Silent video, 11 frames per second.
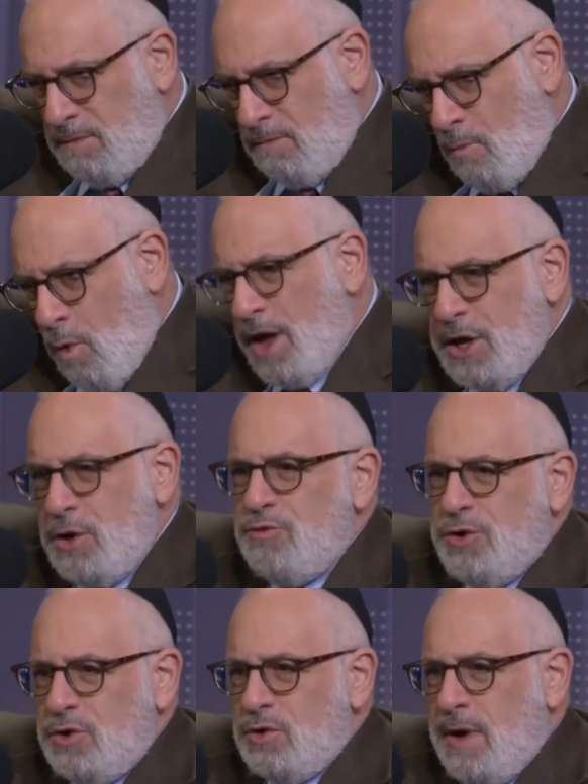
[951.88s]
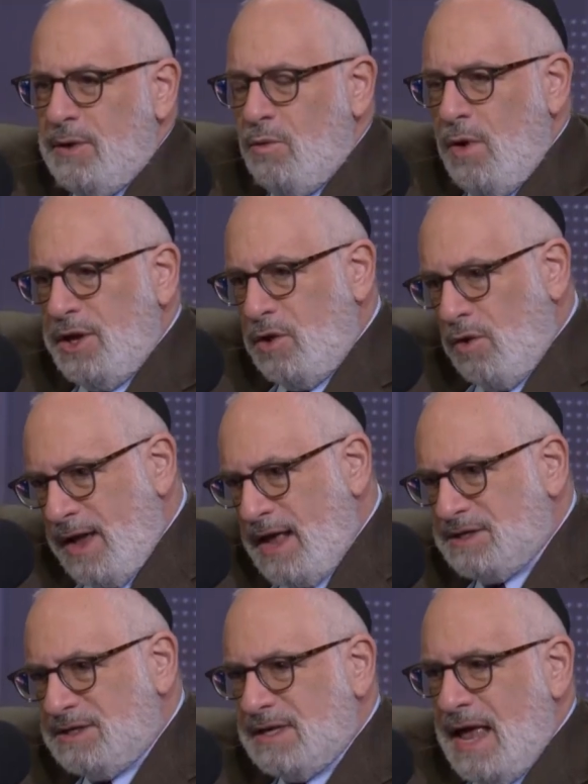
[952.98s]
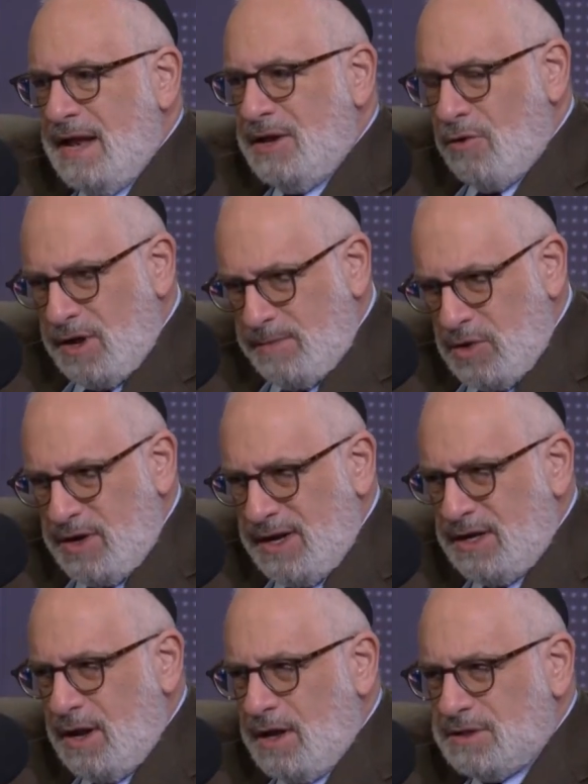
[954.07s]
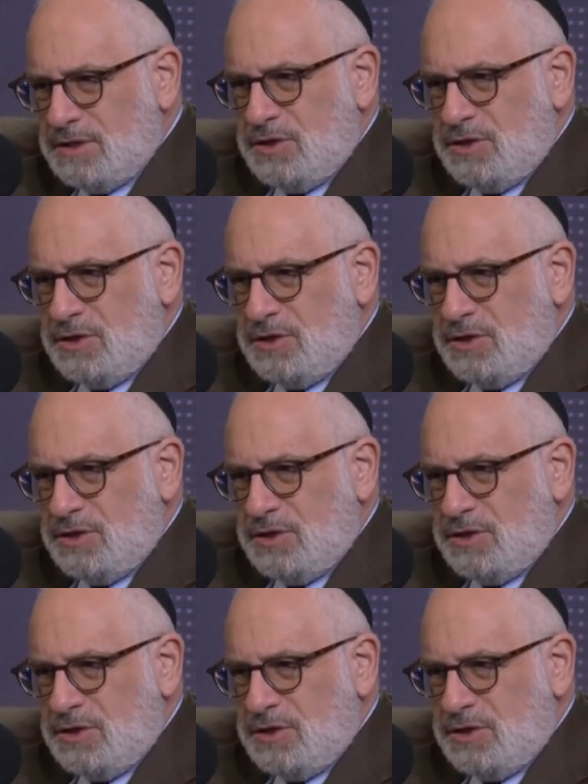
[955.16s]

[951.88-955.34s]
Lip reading: What you do and what your guests and your community does